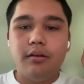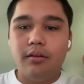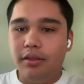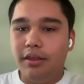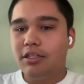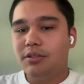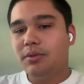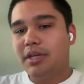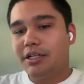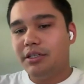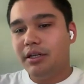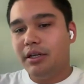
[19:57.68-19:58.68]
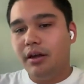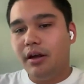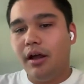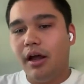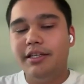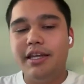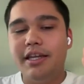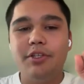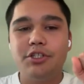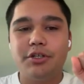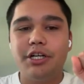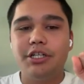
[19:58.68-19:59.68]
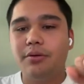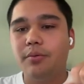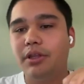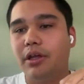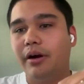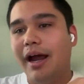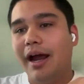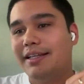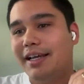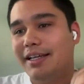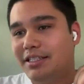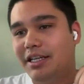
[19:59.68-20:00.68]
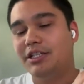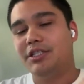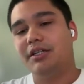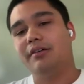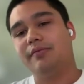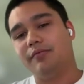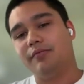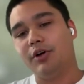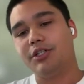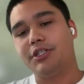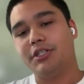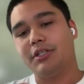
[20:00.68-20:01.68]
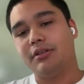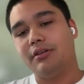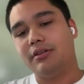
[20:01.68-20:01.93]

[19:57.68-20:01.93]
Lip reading: this was actually a demonstration with our attestation version